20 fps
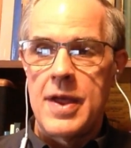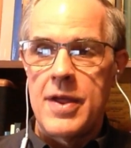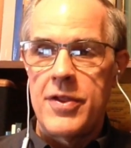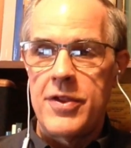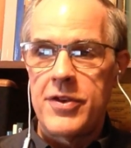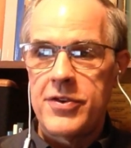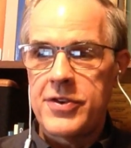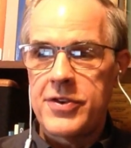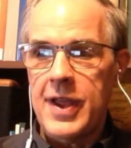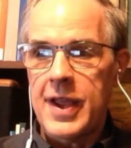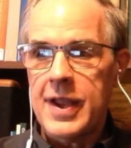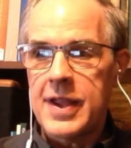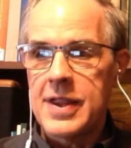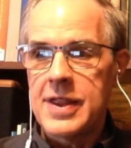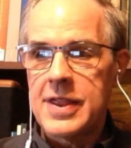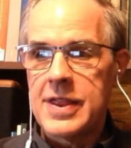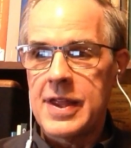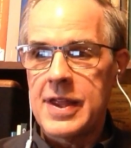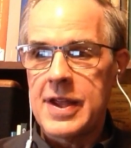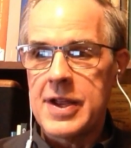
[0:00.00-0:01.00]
The
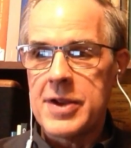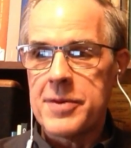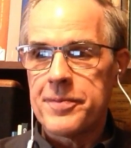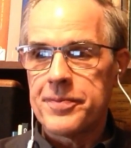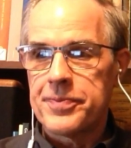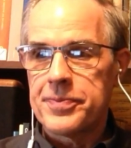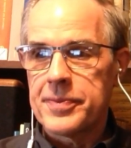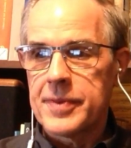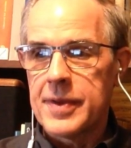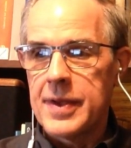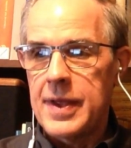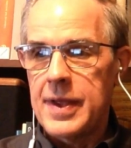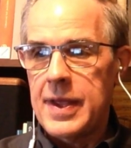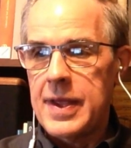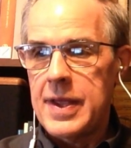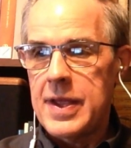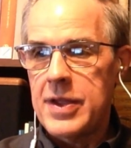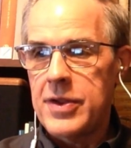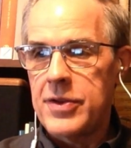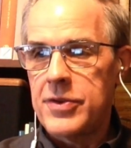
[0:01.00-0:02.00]
second thing
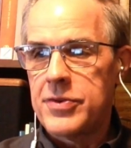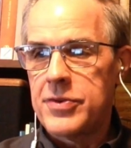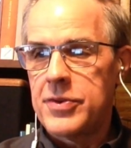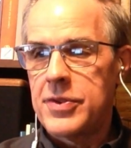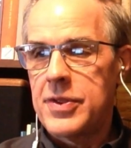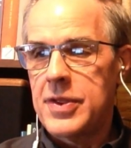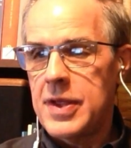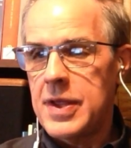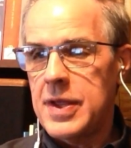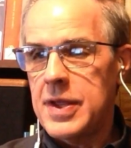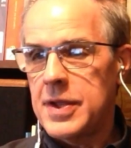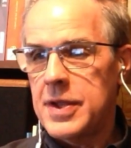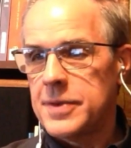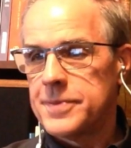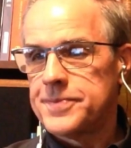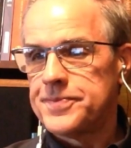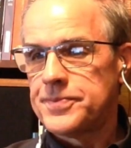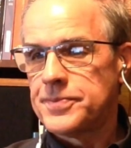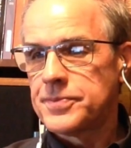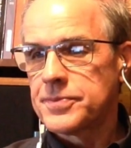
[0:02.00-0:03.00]
is the
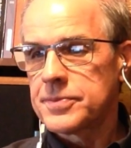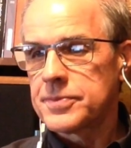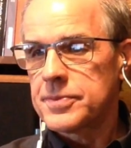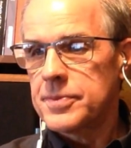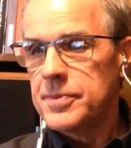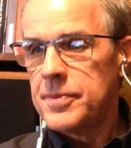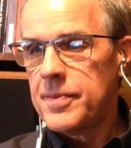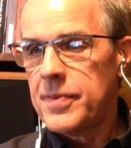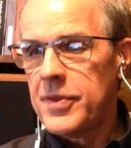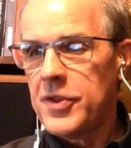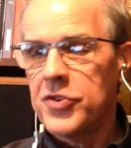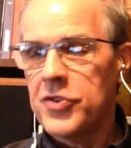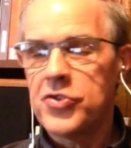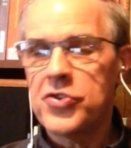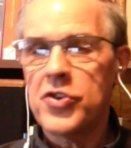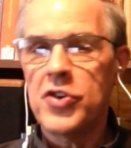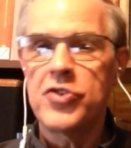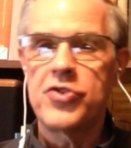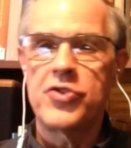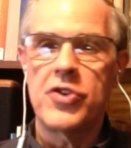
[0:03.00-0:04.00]

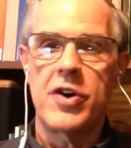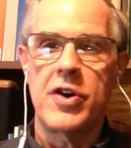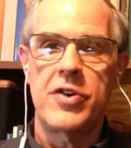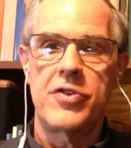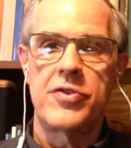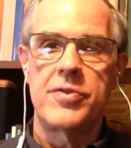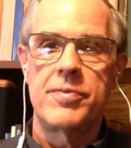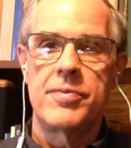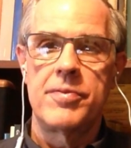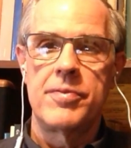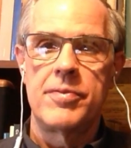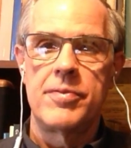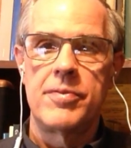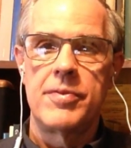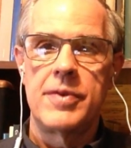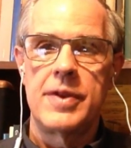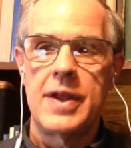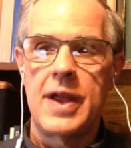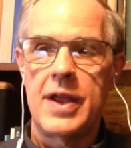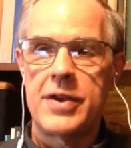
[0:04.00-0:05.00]
surcharge.
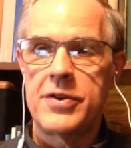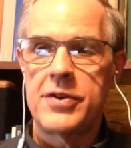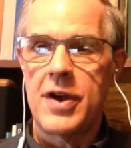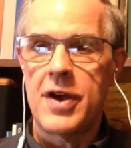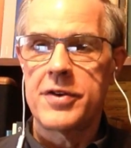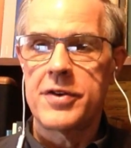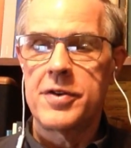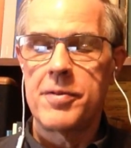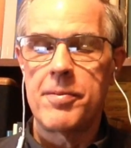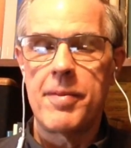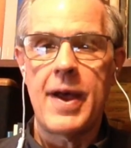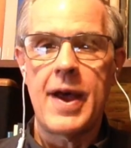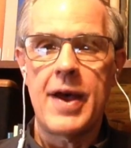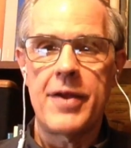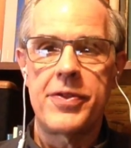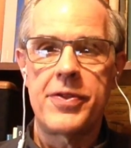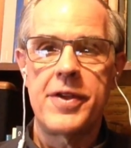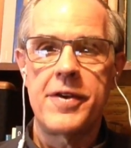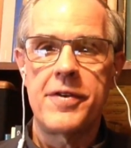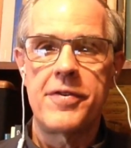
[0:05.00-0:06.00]
That talks
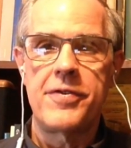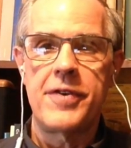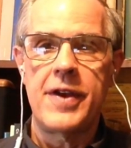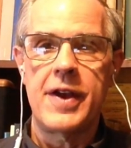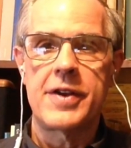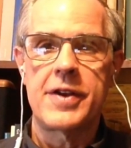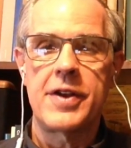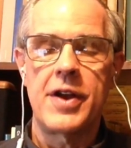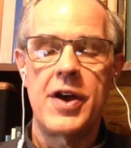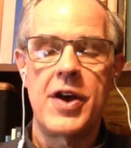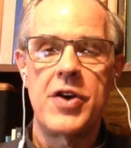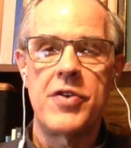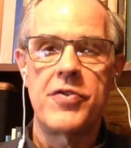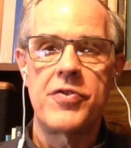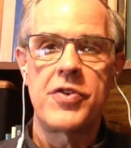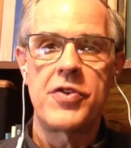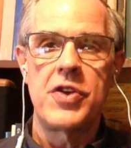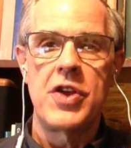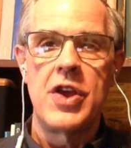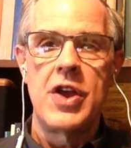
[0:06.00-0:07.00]
about the effect
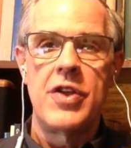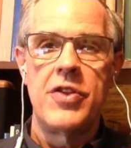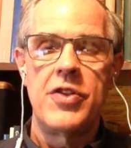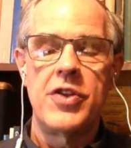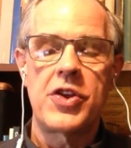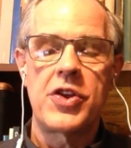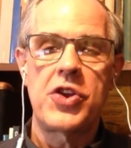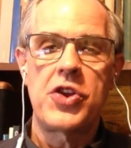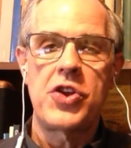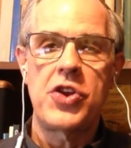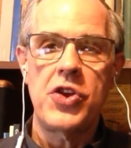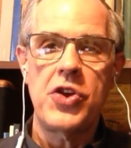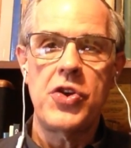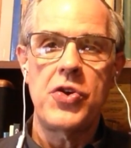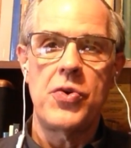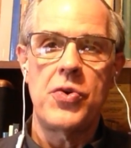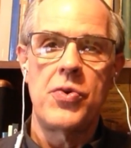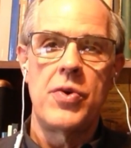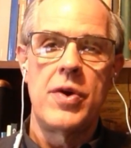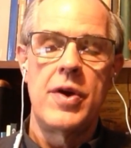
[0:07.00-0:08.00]
of the
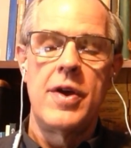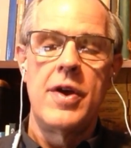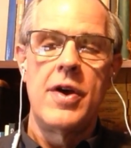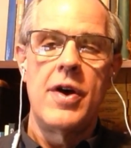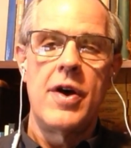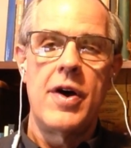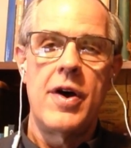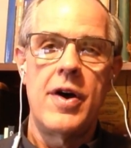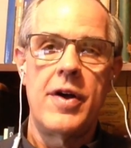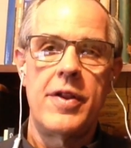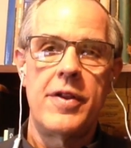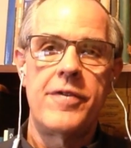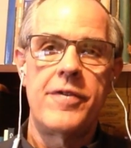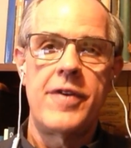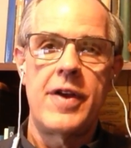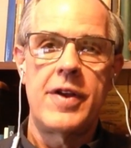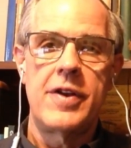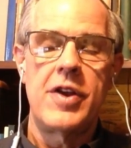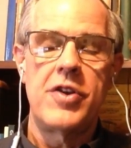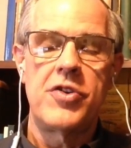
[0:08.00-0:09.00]
Q on the
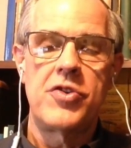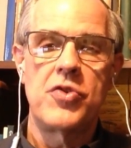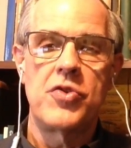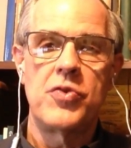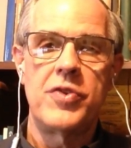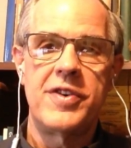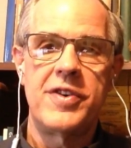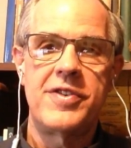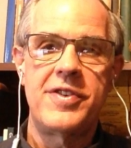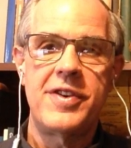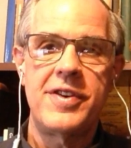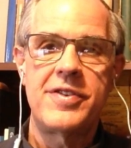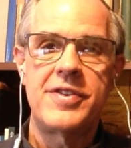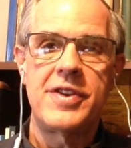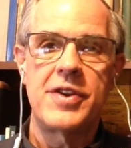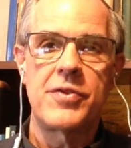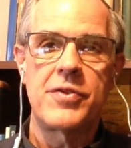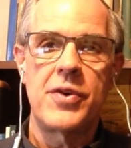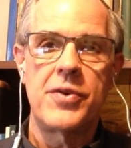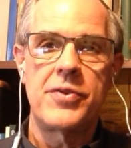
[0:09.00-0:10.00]
foundation
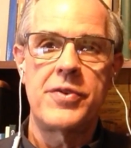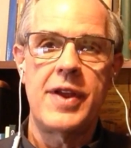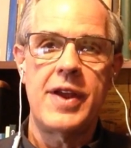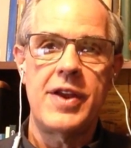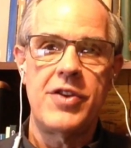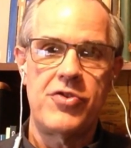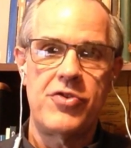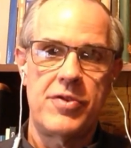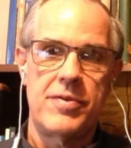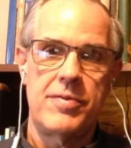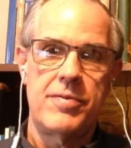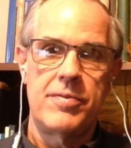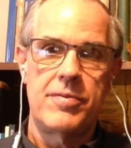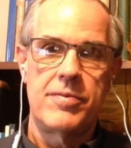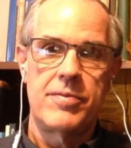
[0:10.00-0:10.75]
resisting rotation.